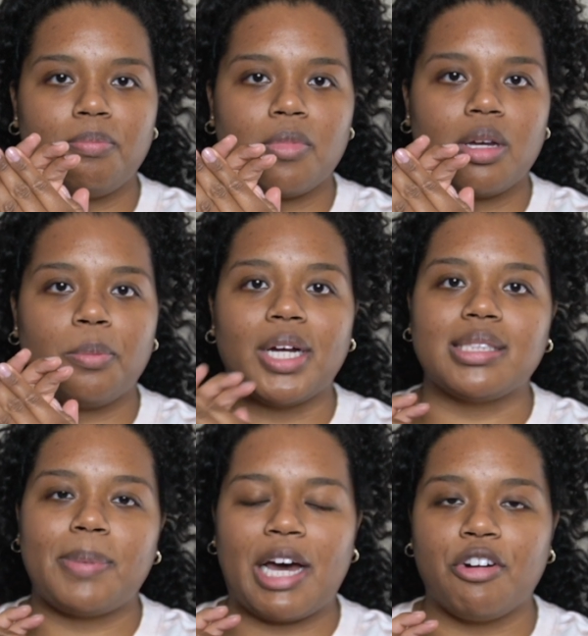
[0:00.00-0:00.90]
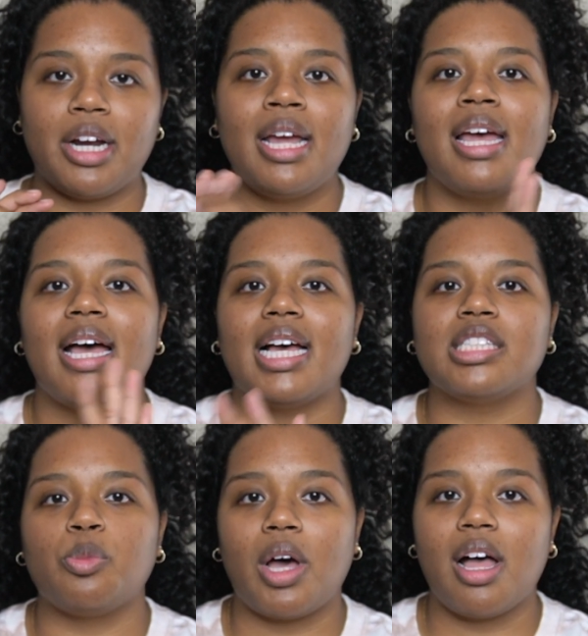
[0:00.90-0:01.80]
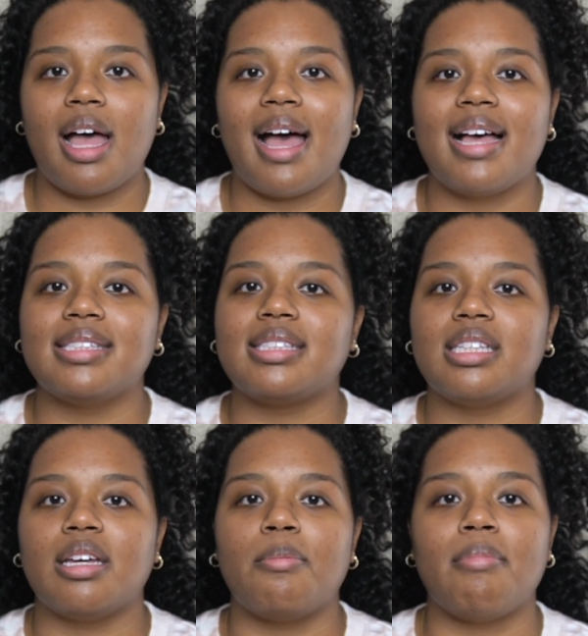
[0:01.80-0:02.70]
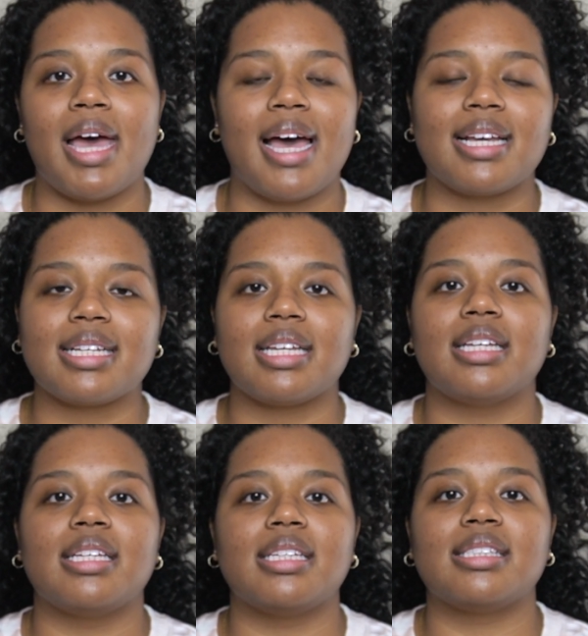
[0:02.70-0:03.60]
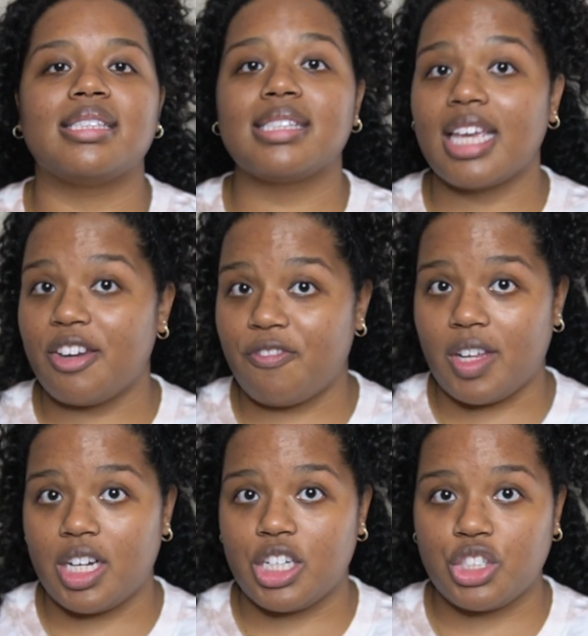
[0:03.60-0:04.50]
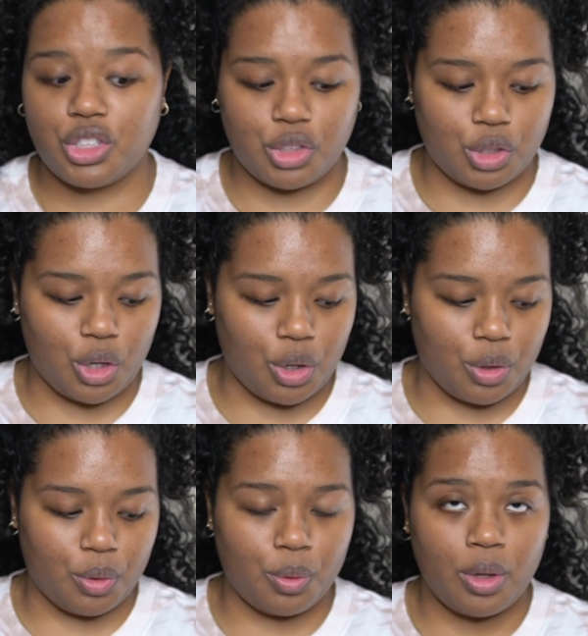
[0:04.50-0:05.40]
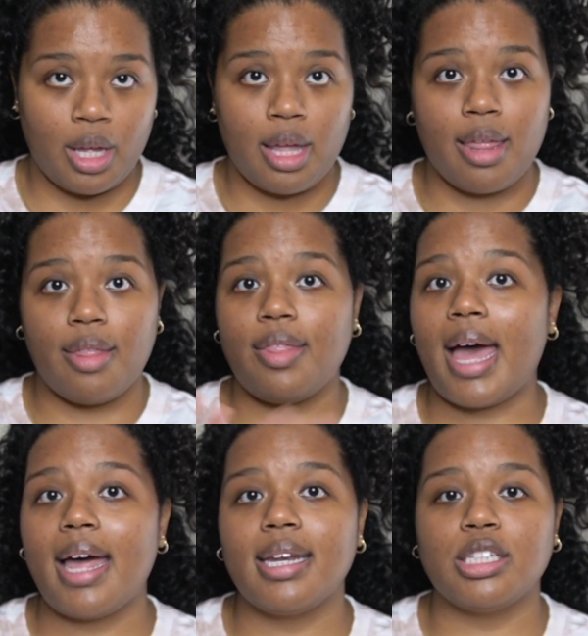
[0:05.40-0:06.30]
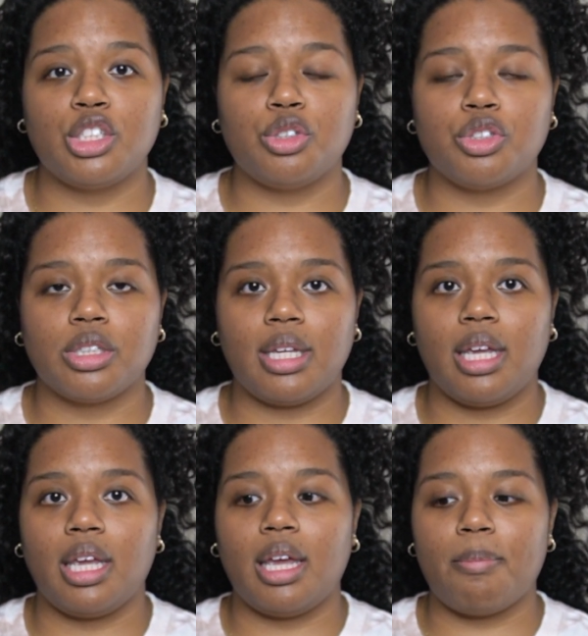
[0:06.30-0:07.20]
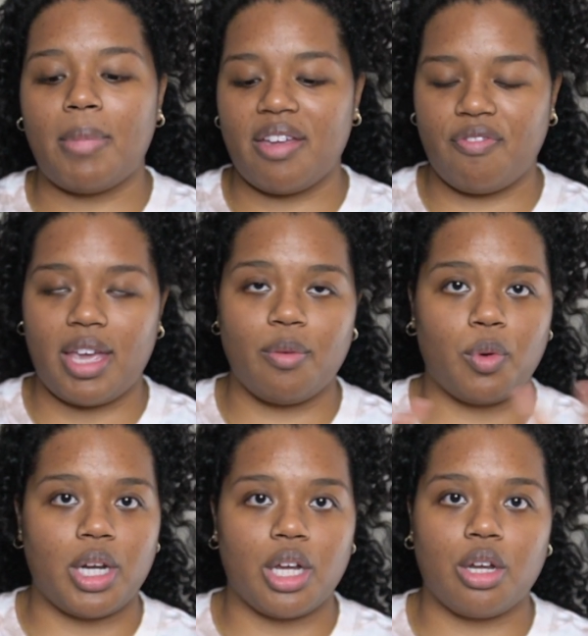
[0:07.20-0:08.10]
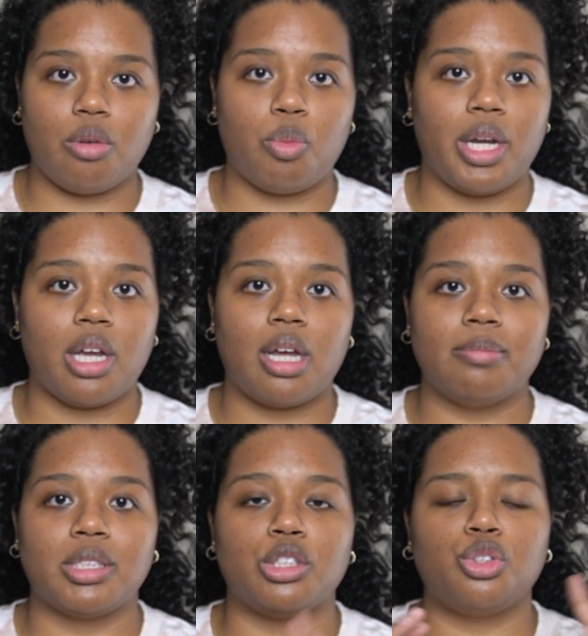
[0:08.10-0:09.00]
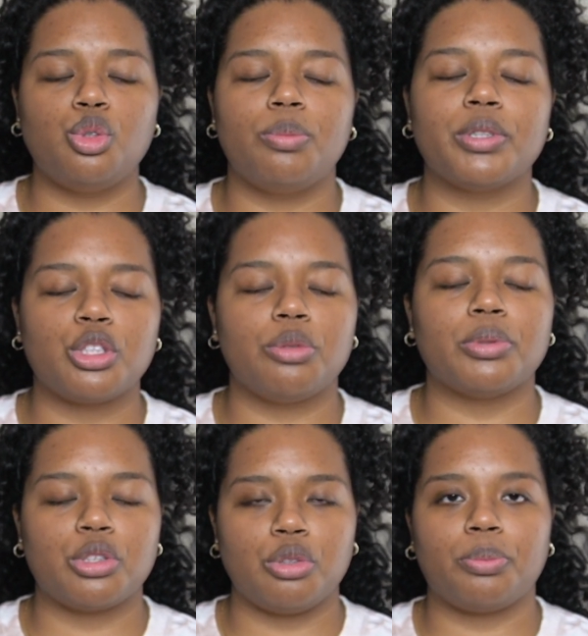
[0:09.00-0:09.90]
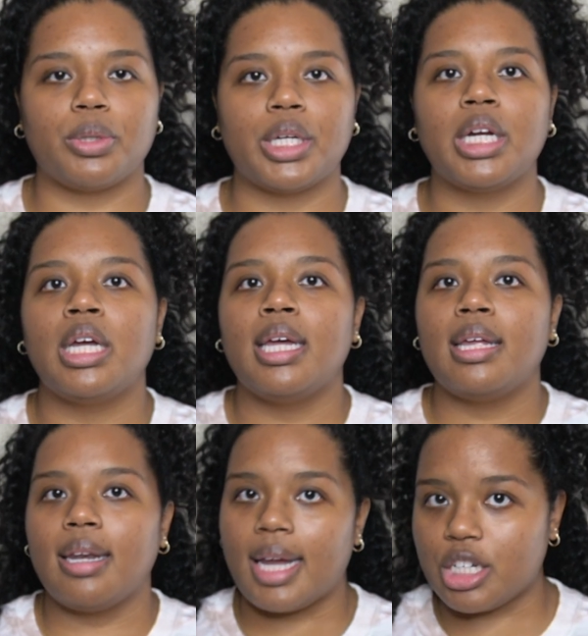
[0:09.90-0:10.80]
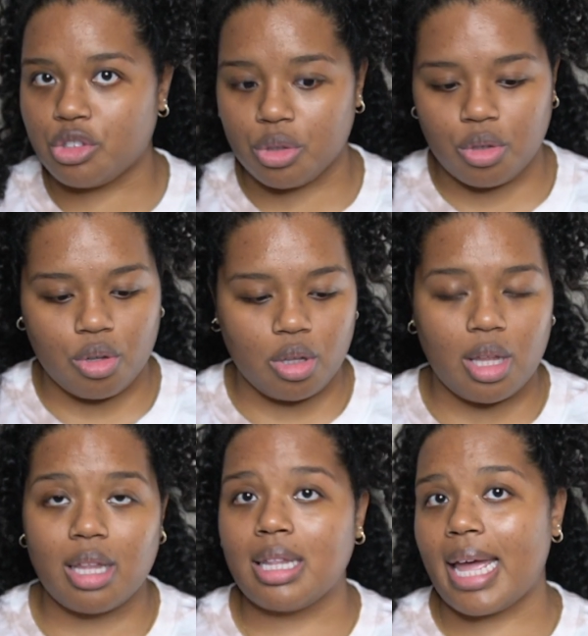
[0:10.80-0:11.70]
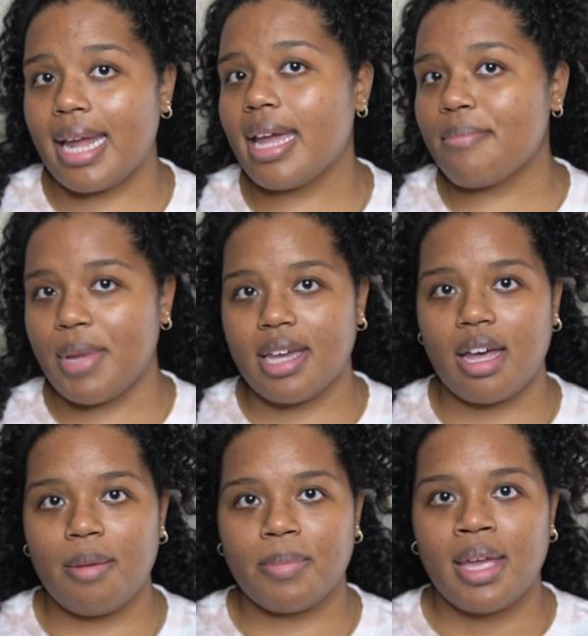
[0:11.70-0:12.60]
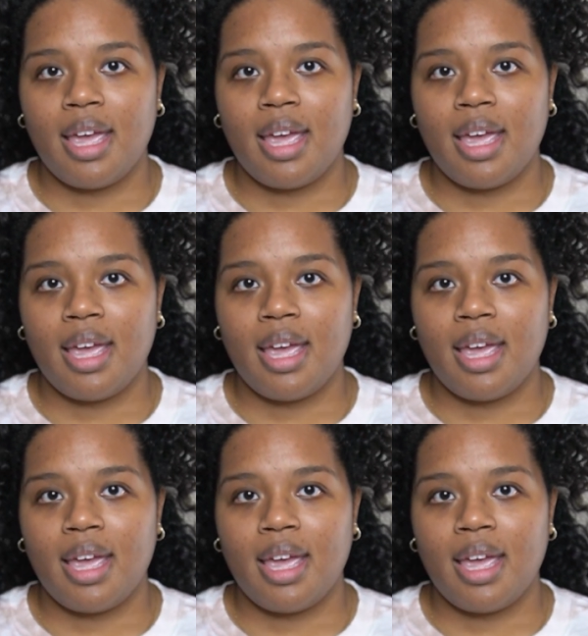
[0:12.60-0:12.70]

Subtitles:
compressed powder, as well as the MAC Skin Finish. So that is usually my fave when it comes to super natural light makeup.